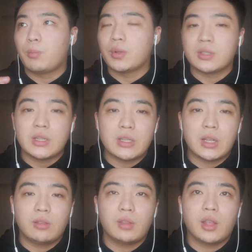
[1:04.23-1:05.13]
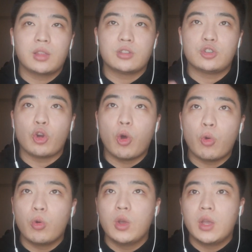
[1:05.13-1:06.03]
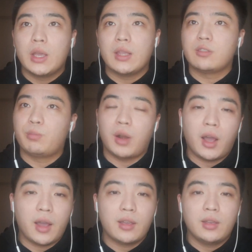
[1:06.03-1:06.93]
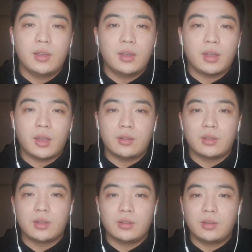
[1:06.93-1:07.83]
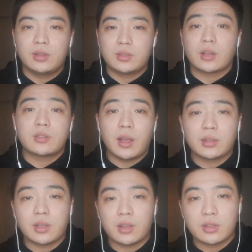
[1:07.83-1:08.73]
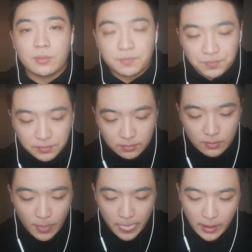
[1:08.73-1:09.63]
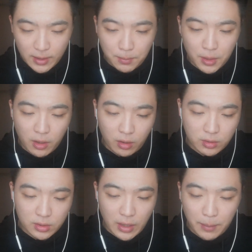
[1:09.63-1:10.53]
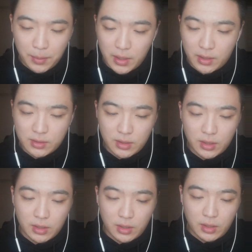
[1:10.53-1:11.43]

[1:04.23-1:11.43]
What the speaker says: position, the role in the plan, and stuff like that. And because I picked the